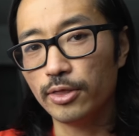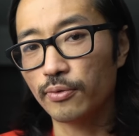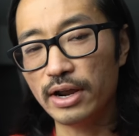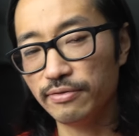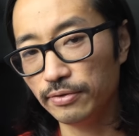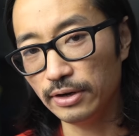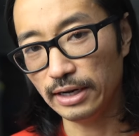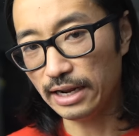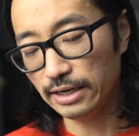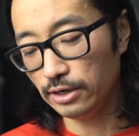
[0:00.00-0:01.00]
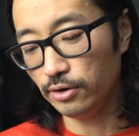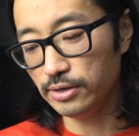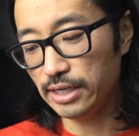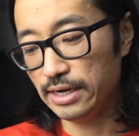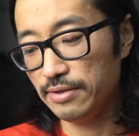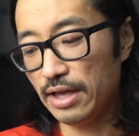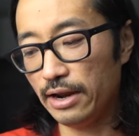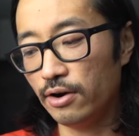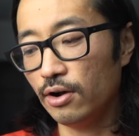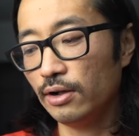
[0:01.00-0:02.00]
The right foot, I didn't notice any of
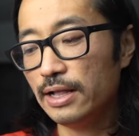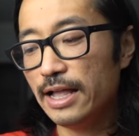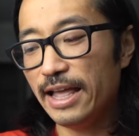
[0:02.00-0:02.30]
that at all.